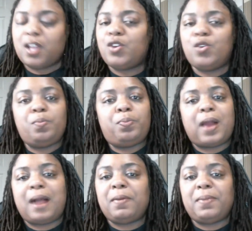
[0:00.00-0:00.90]
you
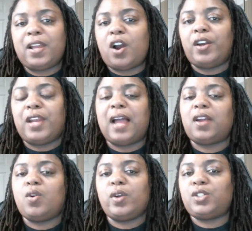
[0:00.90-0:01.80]
probably are not
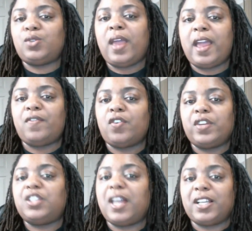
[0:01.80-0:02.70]
going to have a
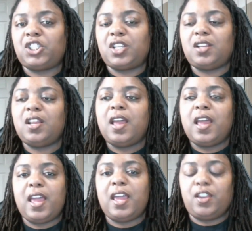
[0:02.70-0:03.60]
reduction
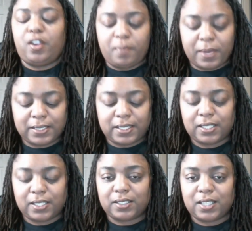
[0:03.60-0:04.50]
in your
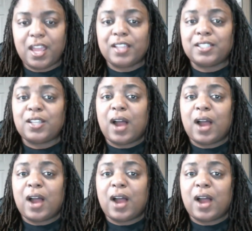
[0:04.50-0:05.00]
business. So